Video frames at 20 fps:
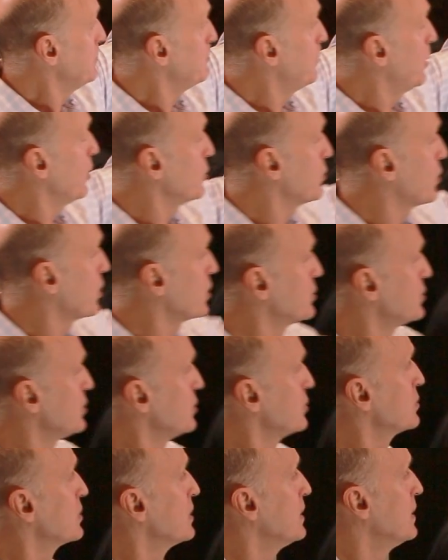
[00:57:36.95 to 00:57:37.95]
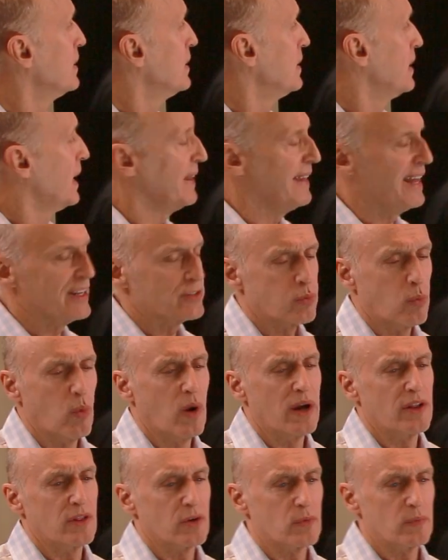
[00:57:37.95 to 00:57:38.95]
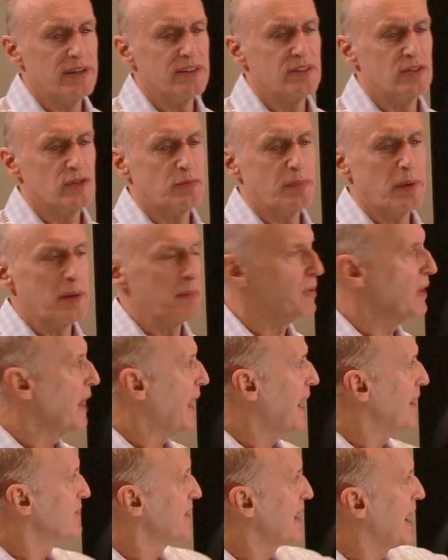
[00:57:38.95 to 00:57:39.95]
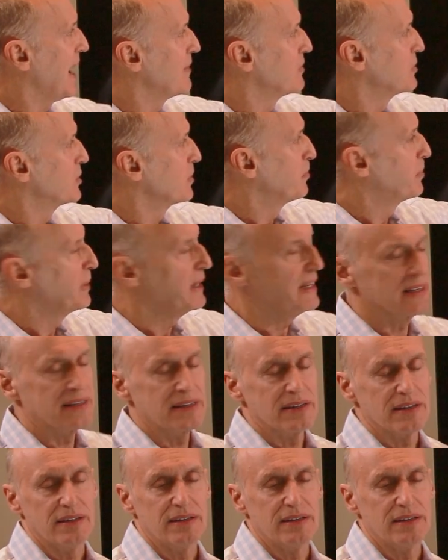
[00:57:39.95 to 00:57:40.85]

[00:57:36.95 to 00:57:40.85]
in both arches, and that's one of the reasons people have to have some pink